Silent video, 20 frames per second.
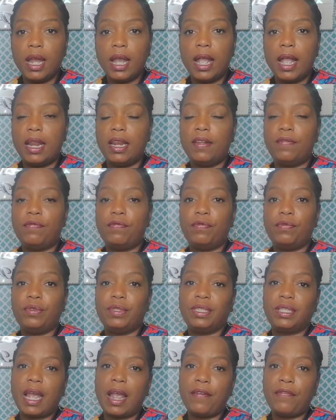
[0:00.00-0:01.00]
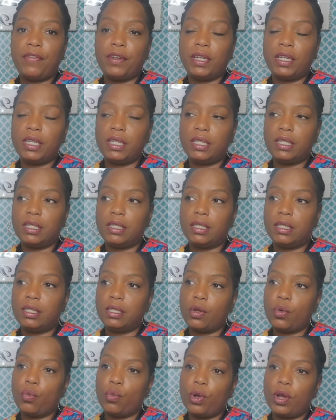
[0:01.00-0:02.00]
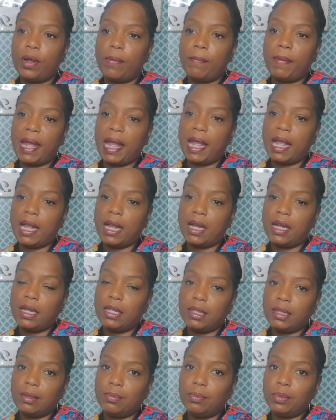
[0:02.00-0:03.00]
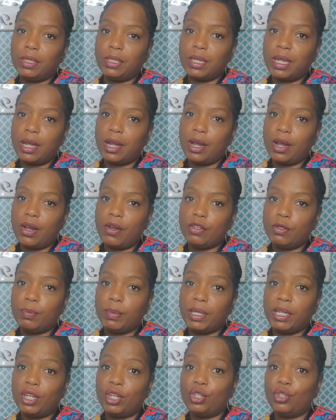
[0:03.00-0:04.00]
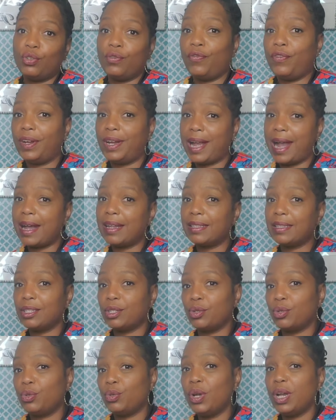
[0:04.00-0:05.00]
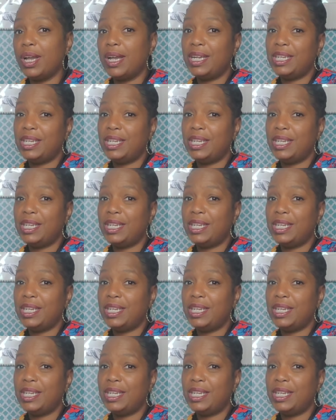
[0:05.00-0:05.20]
And if, say for instance, someone may cut themselves because you forgot to